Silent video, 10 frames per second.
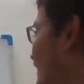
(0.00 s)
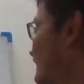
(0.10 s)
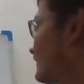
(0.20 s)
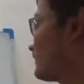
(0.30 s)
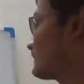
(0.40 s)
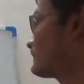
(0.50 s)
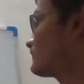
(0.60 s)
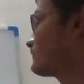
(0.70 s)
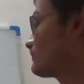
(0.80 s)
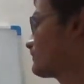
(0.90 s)
equals
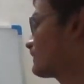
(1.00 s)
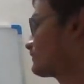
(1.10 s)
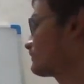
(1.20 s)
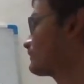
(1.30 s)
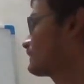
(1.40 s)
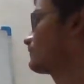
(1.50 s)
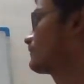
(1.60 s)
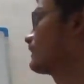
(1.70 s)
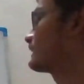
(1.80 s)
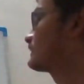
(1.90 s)
to 2. You
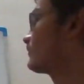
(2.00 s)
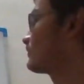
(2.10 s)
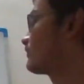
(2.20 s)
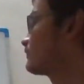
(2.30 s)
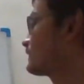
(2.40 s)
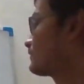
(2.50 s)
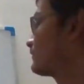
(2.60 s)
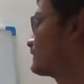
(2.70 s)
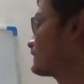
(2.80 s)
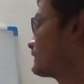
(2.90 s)
equalize both of the
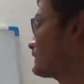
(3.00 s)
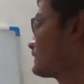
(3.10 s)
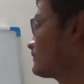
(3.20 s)
equations.